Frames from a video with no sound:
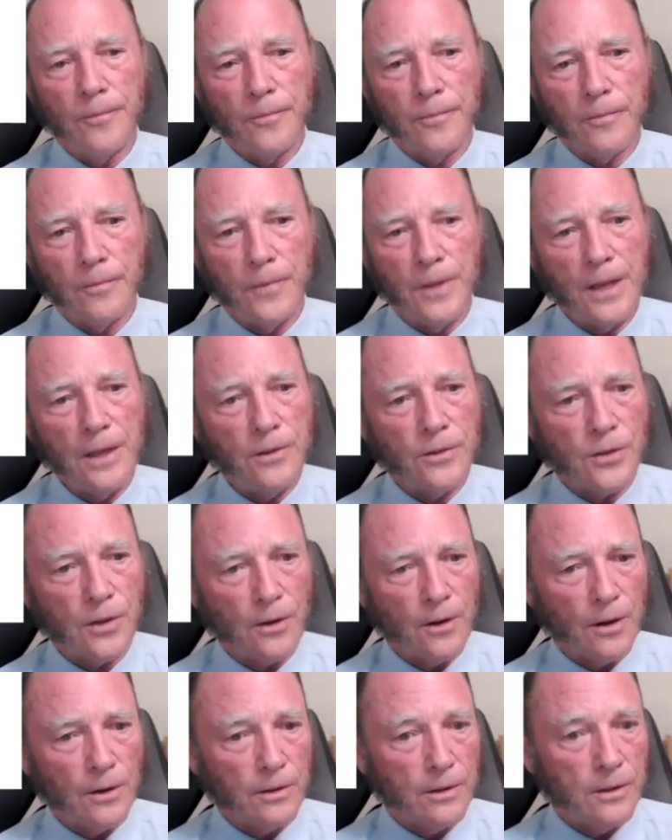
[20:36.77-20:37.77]
These
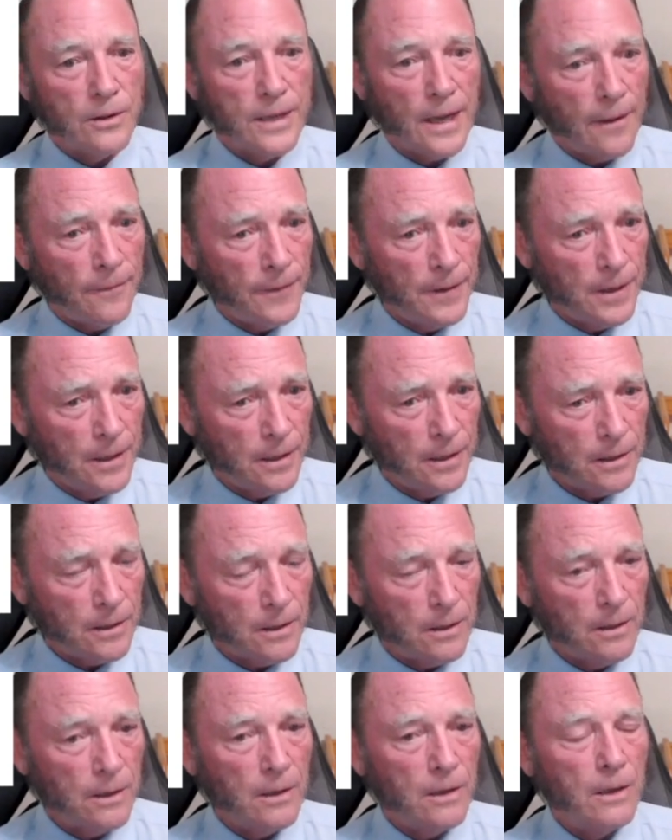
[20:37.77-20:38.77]
are definite
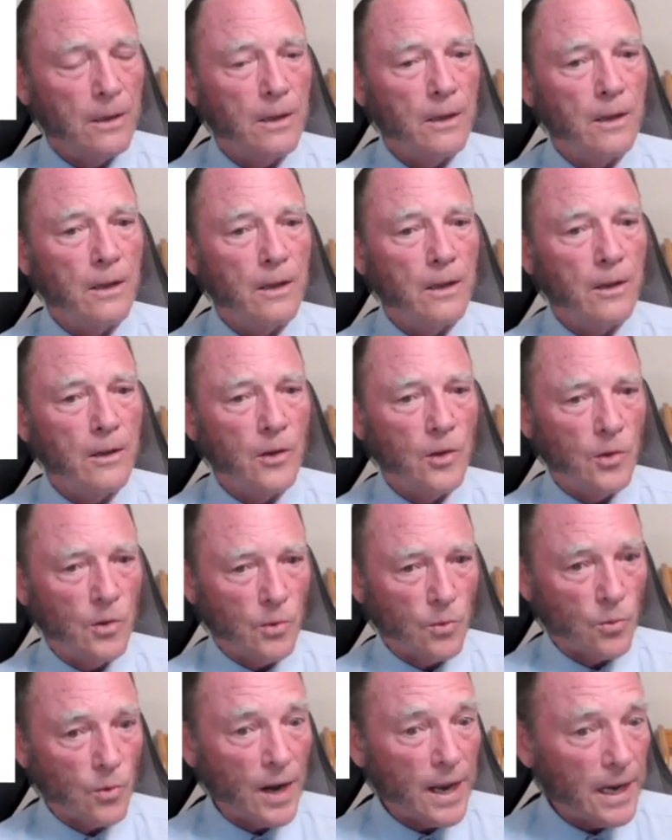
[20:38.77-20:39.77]

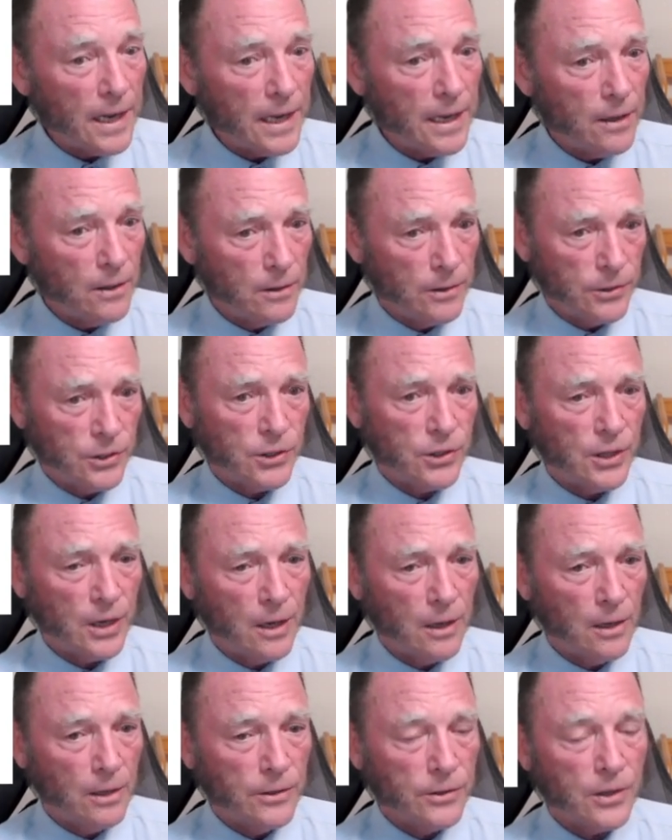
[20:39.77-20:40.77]
radial
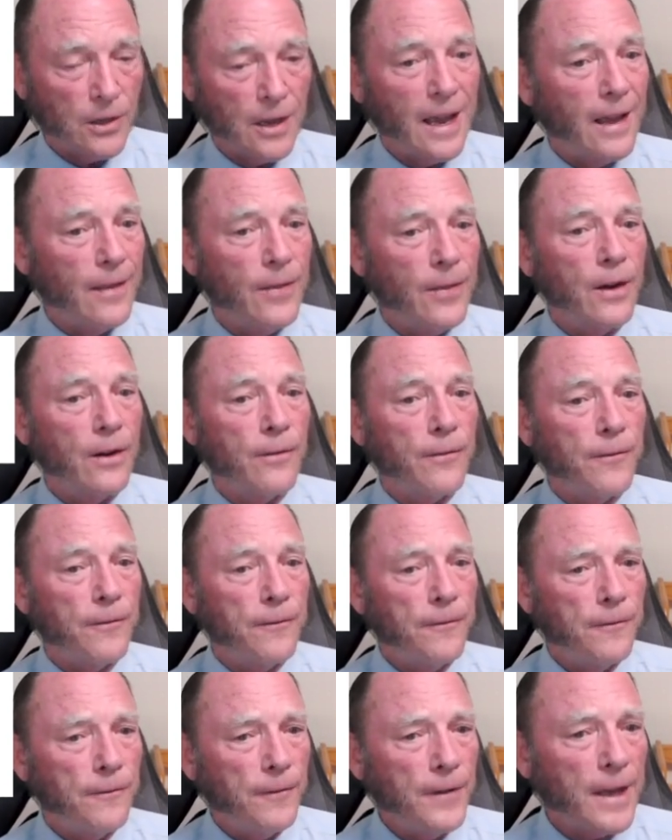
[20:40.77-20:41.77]
shells, and they're
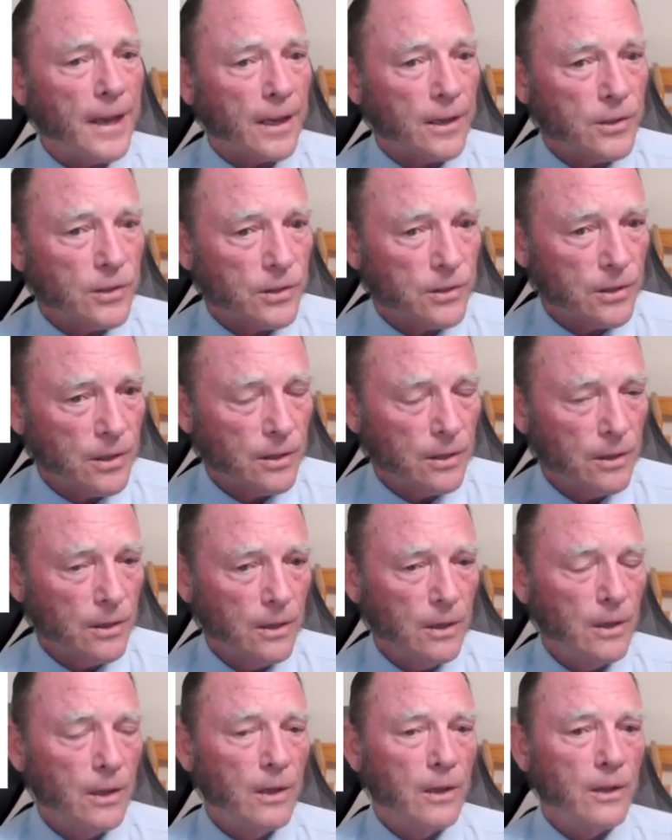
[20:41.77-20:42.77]
fixed,
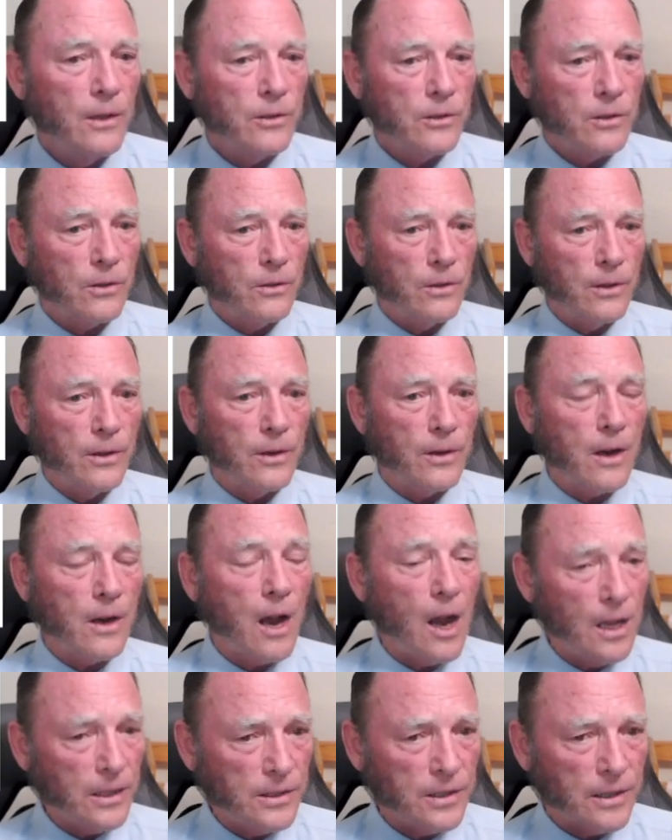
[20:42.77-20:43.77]
so they're
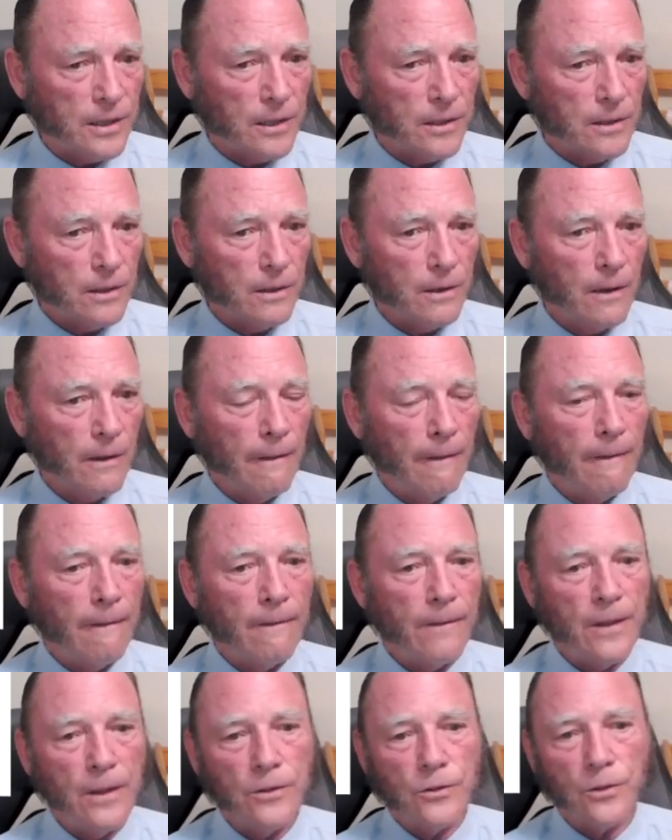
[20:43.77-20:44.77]
constant.
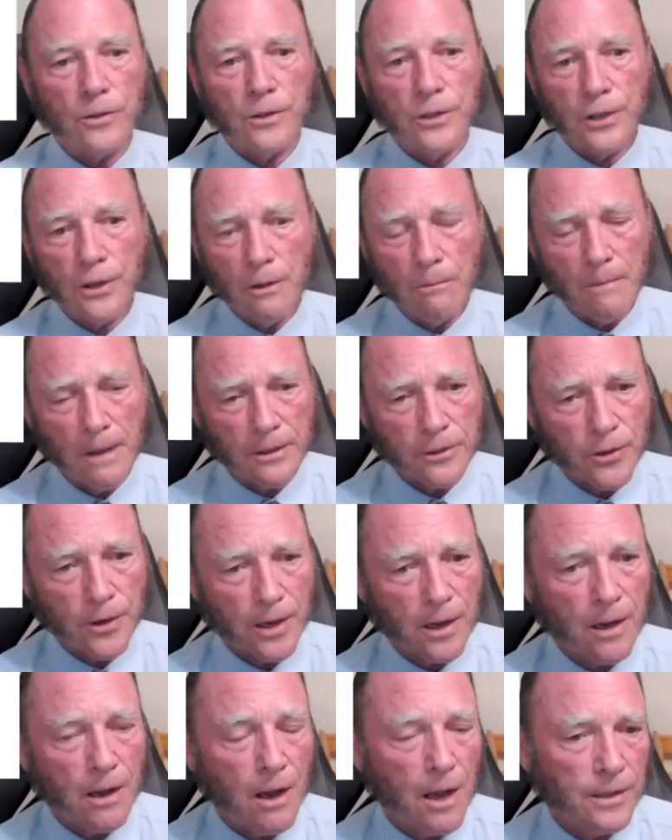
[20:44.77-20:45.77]
These are
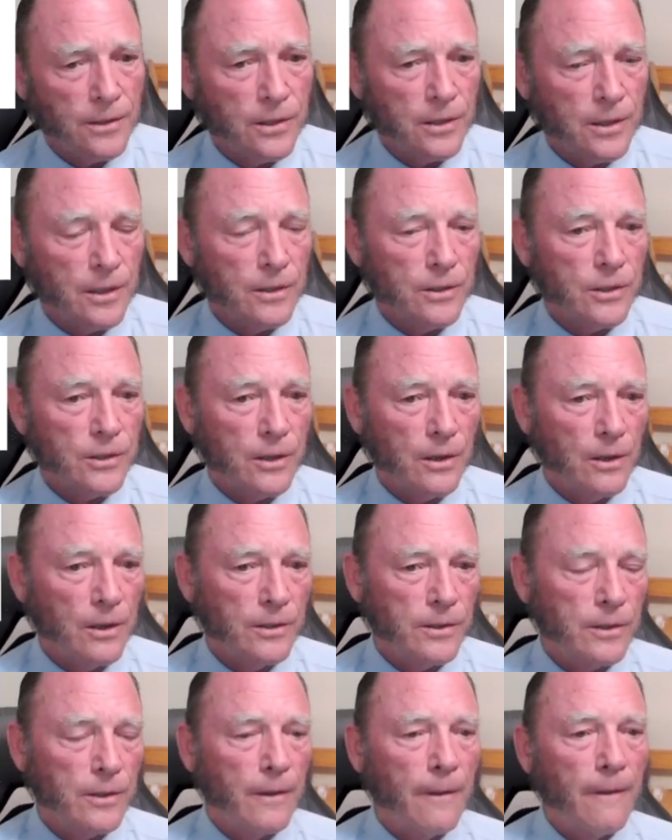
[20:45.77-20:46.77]
geometric constant shells.